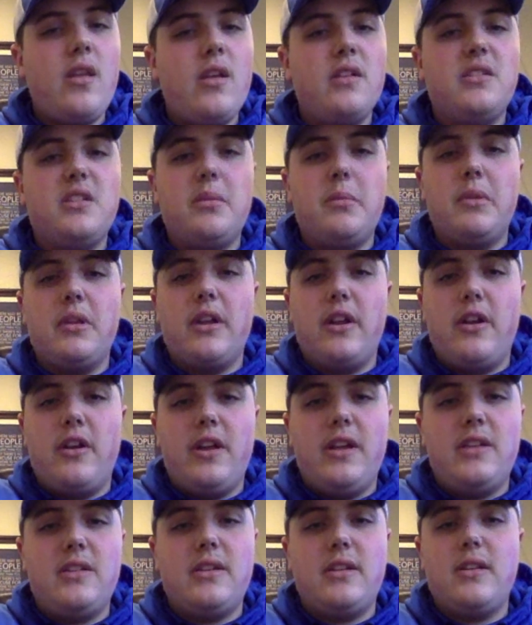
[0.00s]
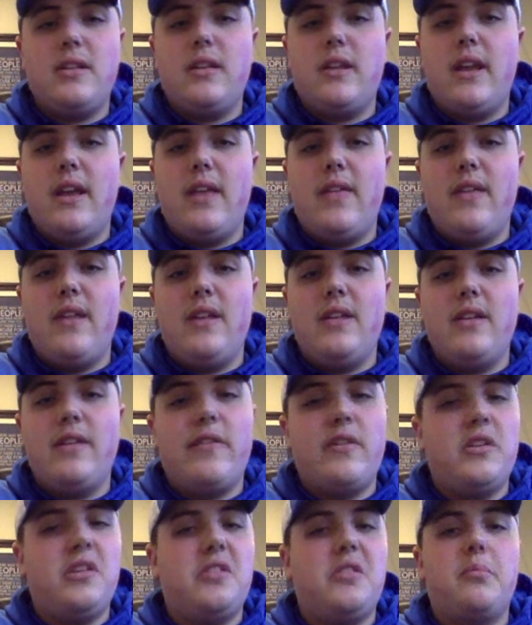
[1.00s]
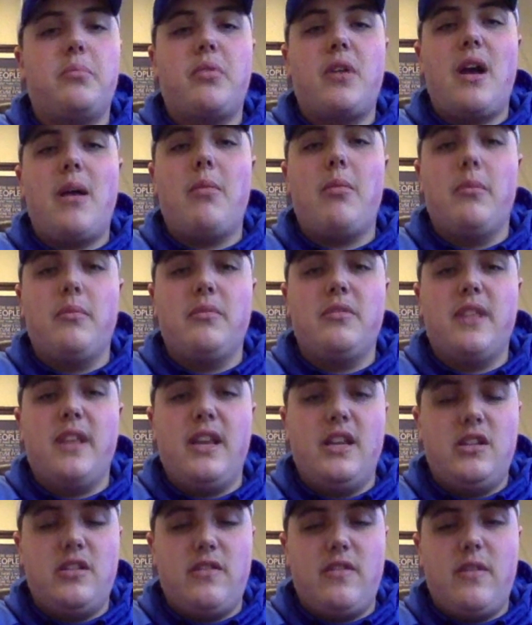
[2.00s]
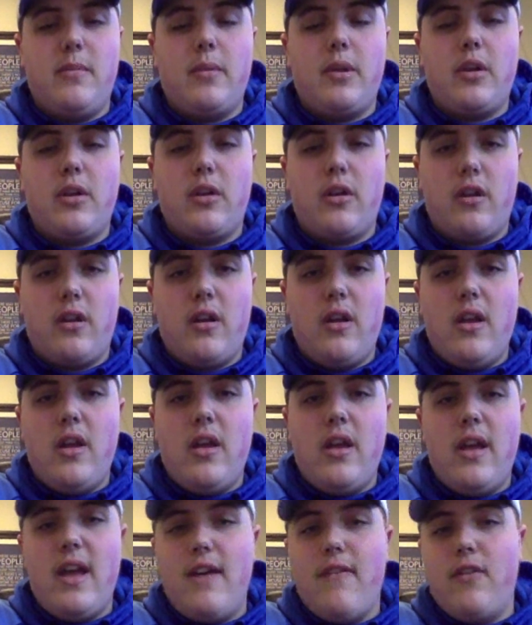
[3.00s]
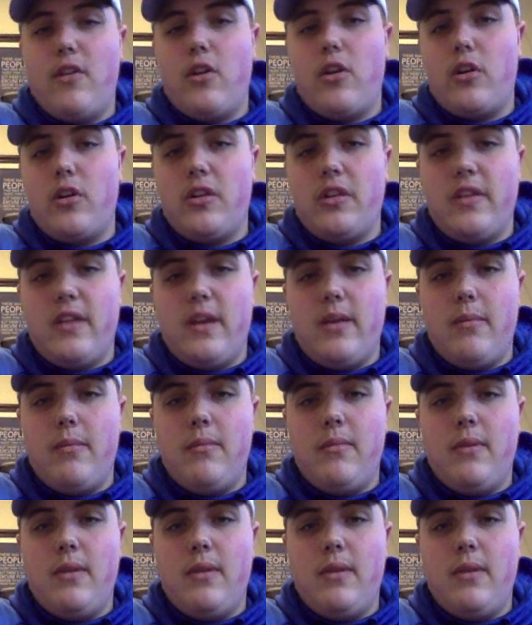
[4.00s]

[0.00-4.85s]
similarities, and then differences and problems that each of them have occurred to them,